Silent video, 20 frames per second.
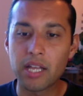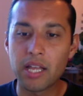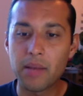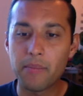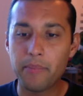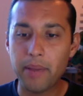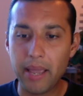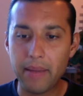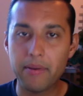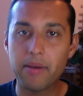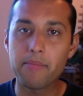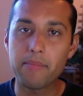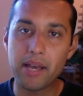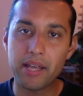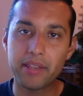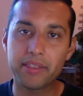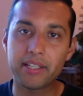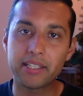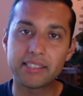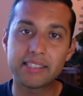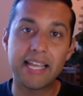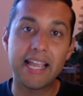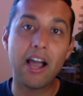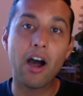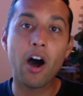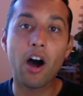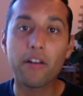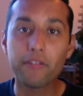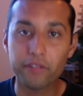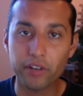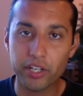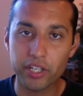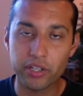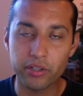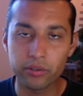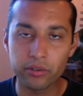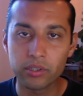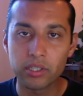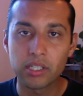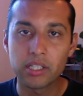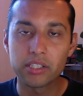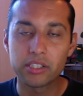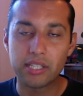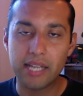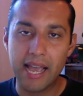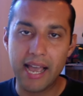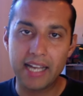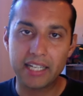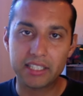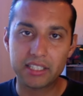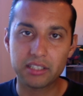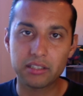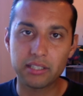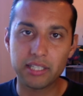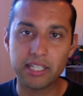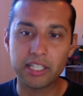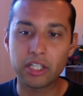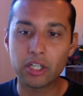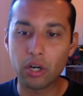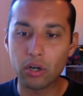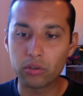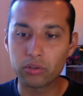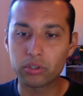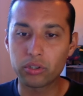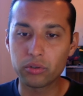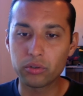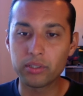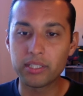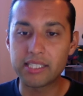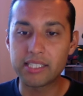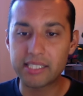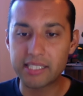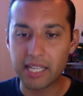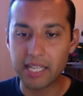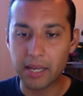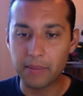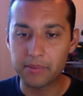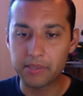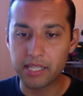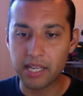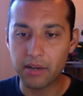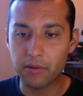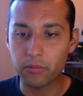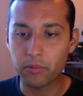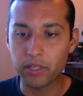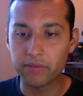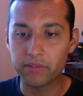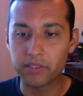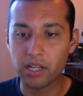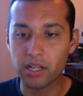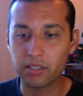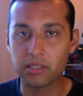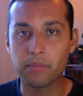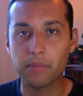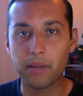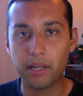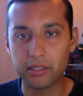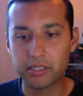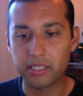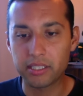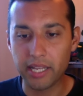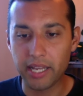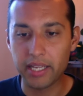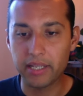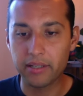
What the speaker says: payment methods they offer you to actually go through these steps that we've talked about today.